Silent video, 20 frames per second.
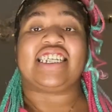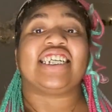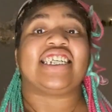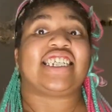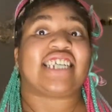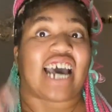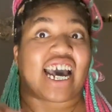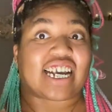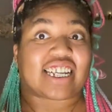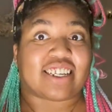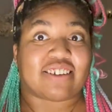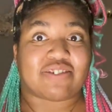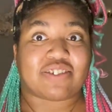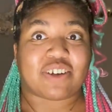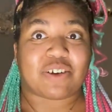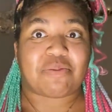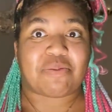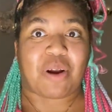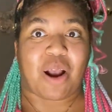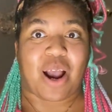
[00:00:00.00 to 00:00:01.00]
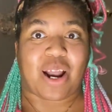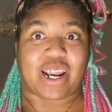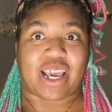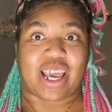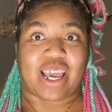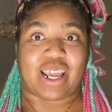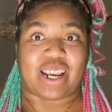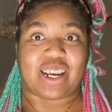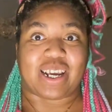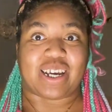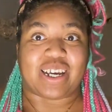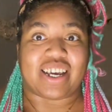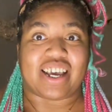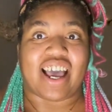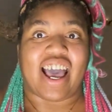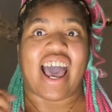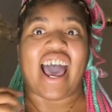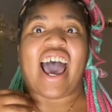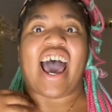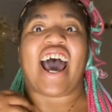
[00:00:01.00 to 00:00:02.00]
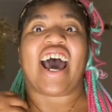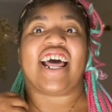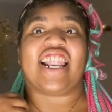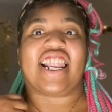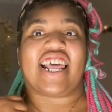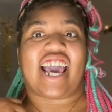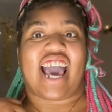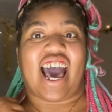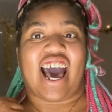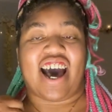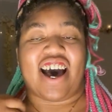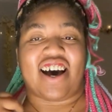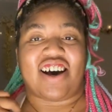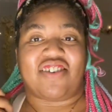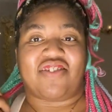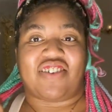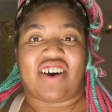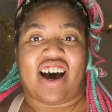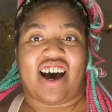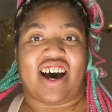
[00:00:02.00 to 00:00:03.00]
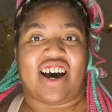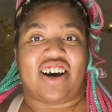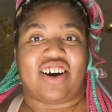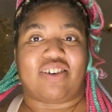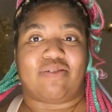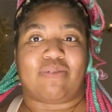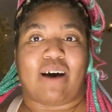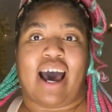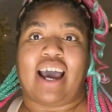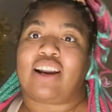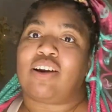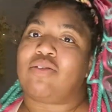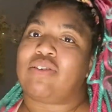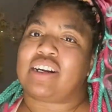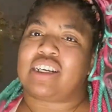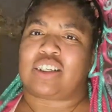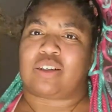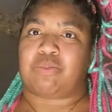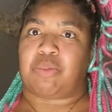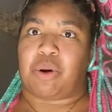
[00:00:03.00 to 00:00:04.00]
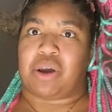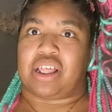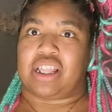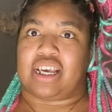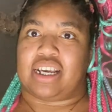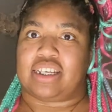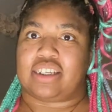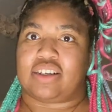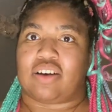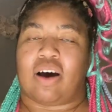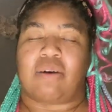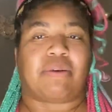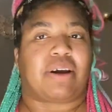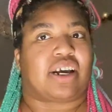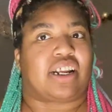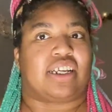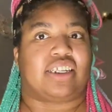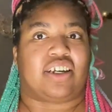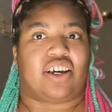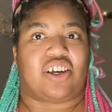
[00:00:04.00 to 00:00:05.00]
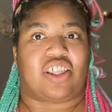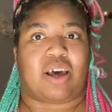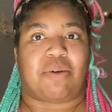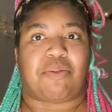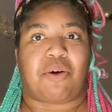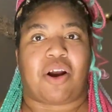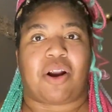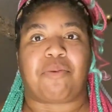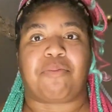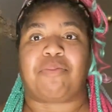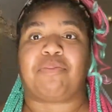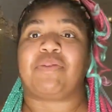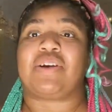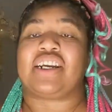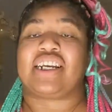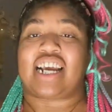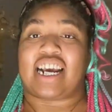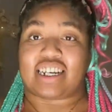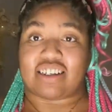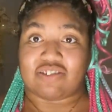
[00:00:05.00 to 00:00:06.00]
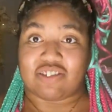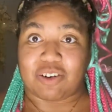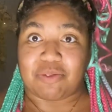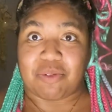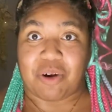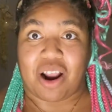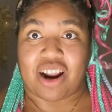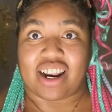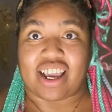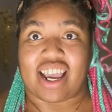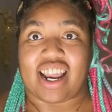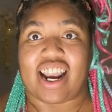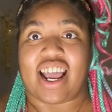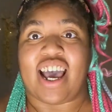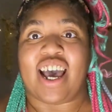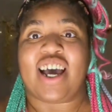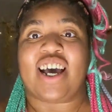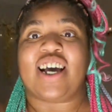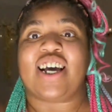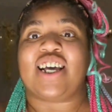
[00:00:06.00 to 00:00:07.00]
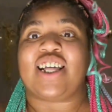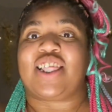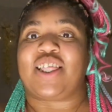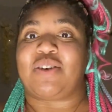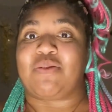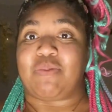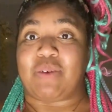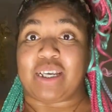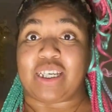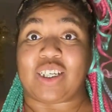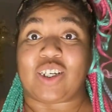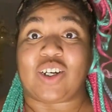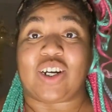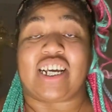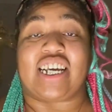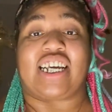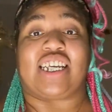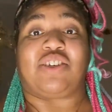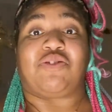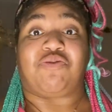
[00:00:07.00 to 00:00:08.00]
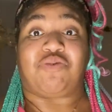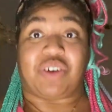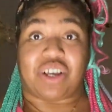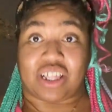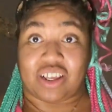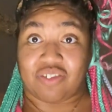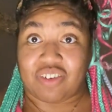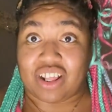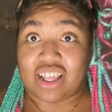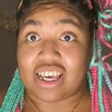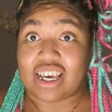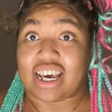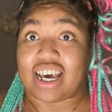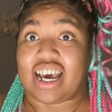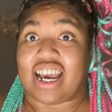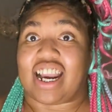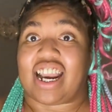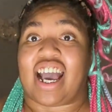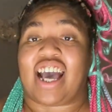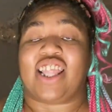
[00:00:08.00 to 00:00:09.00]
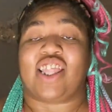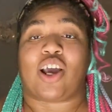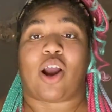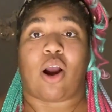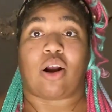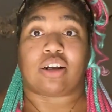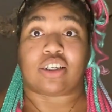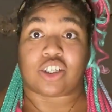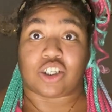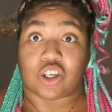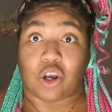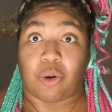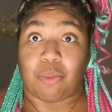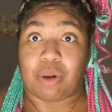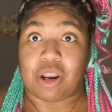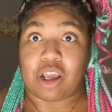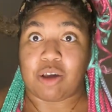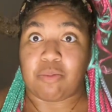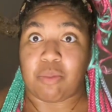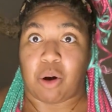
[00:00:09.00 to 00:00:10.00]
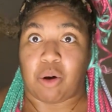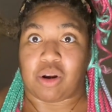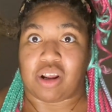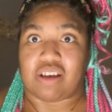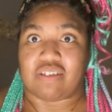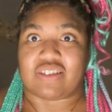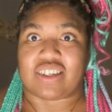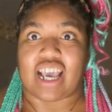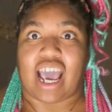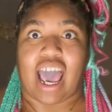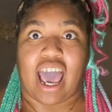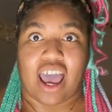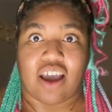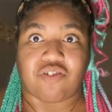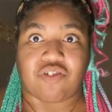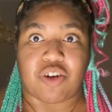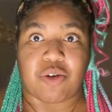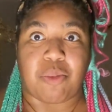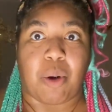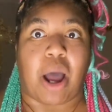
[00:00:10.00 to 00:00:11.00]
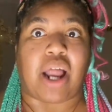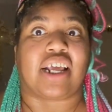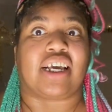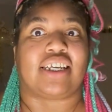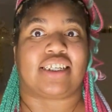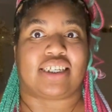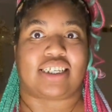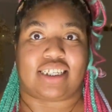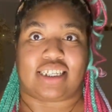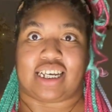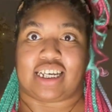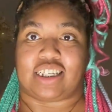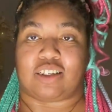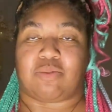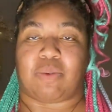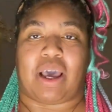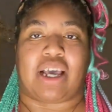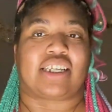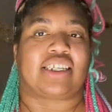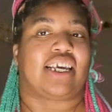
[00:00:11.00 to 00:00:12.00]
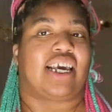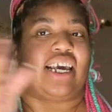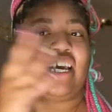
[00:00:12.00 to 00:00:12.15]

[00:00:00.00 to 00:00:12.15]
Detectives are brought in, and they have, I don't want to spoil it, so I'm not going to tell you that part. Detectives are brought in. The mystery gets really, really good. There are so many motives. Everybody is a suspect.